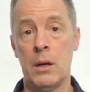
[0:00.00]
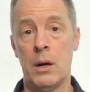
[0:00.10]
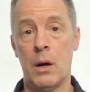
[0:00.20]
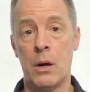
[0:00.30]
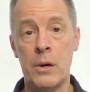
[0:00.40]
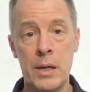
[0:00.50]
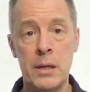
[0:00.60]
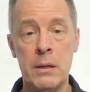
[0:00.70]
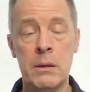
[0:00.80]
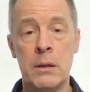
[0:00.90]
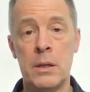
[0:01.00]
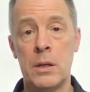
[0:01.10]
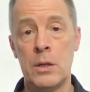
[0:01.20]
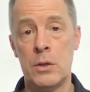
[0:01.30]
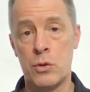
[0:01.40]
are in
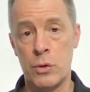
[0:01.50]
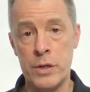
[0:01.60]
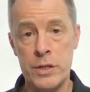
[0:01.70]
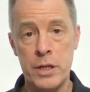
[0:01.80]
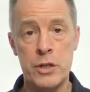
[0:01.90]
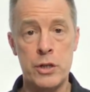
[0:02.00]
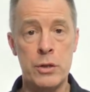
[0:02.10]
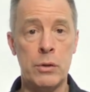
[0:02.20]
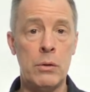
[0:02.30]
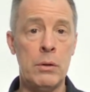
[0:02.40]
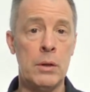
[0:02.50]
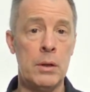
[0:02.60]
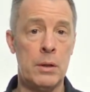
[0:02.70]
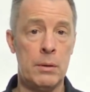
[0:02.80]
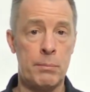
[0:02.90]
traditional
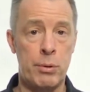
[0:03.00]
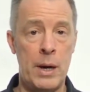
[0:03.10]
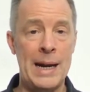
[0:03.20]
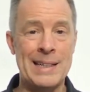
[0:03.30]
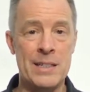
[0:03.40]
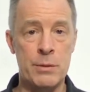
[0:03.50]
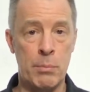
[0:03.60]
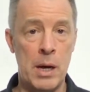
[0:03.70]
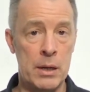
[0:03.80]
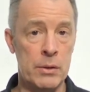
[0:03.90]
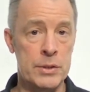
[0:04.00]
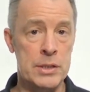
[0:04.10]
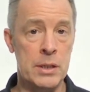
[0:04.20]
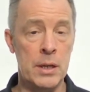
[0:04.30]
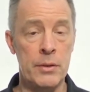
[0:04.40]
practice
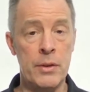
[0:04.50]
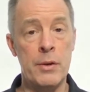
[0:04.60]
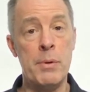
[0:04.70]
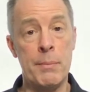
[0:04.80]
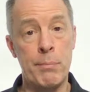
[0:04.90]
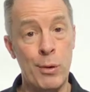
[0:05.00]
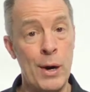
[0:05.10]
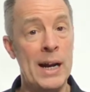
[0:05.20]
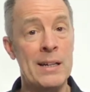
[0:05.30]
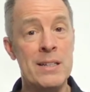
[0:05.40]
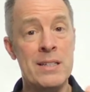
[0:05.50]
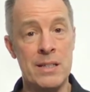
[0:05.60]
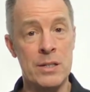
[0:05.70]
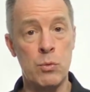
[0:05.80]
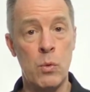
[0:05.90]
models that have been practiced
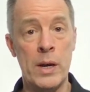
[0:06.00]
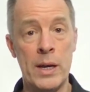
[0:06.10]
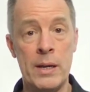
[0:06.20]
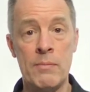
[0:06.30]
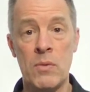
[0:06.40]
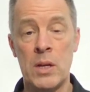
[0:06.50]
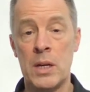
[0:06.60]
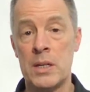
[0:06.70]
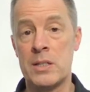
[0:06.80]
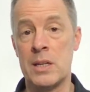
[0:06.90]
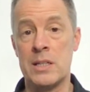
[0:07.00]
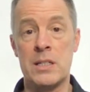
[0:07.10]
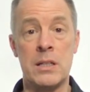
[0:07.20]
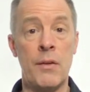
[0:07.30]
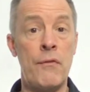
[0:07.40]
this way
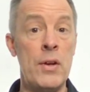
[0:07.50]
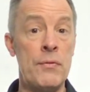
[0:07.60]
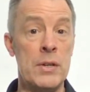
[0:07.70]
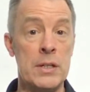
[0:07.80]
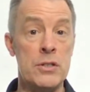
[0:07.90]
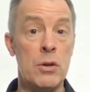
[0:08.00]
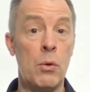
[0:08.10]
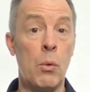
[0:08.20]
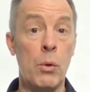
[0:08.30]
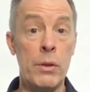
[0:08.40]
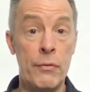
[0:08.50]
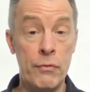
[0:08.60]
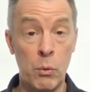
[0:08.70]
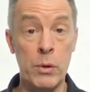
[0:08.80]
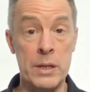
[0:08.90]
since the 50s or the
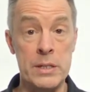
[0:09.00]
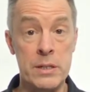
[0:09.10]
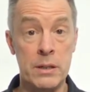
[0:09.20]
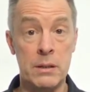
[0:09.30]
40s.